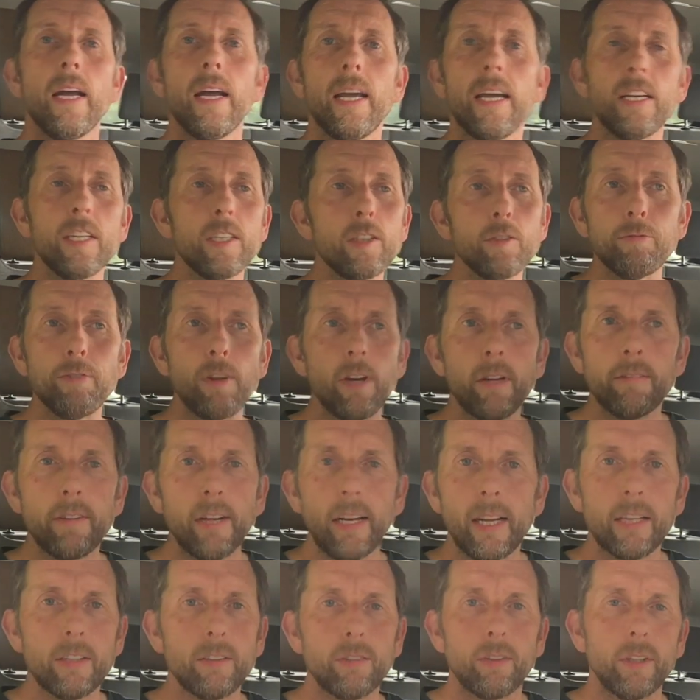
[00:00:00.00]
It is full of
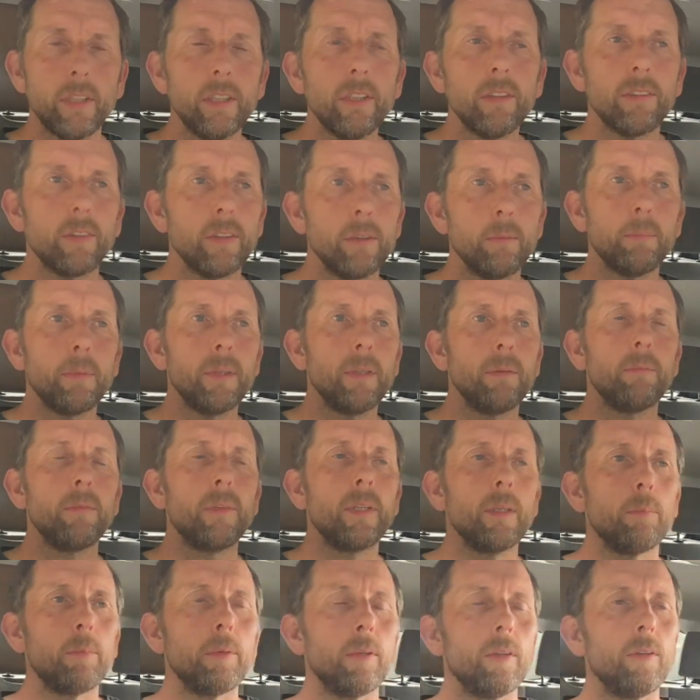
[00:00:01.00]
electronics that
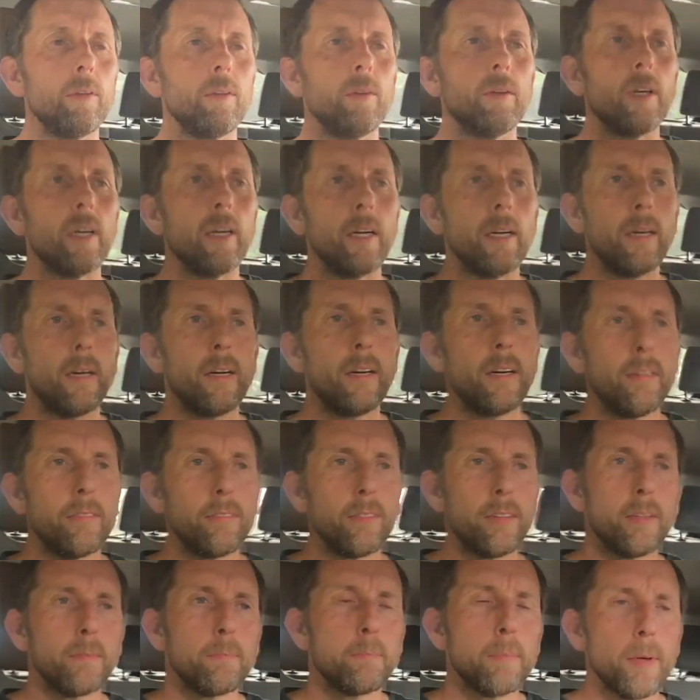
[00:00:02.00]
BMW
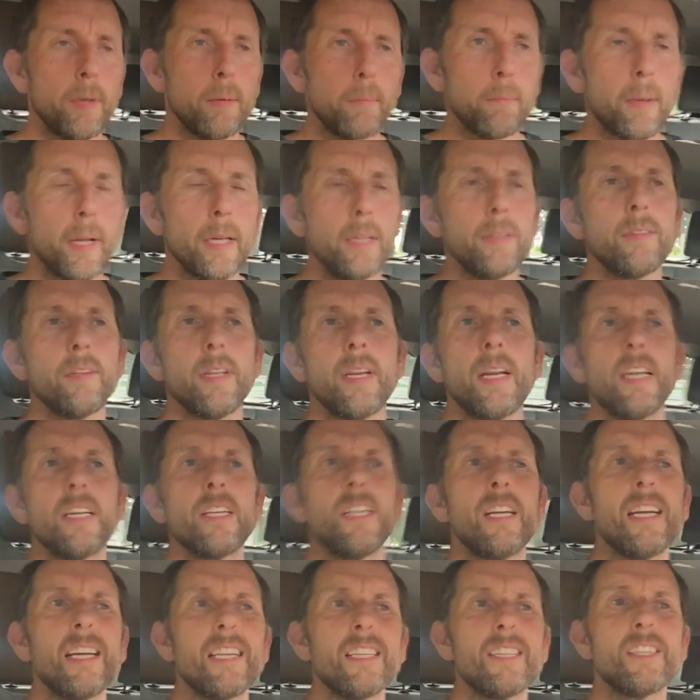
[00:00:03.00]
have put in place that
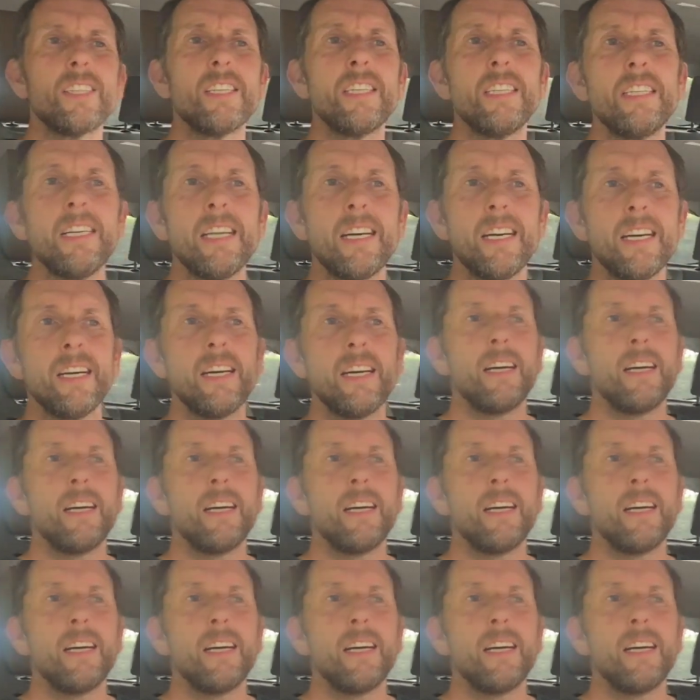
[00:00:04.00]
actually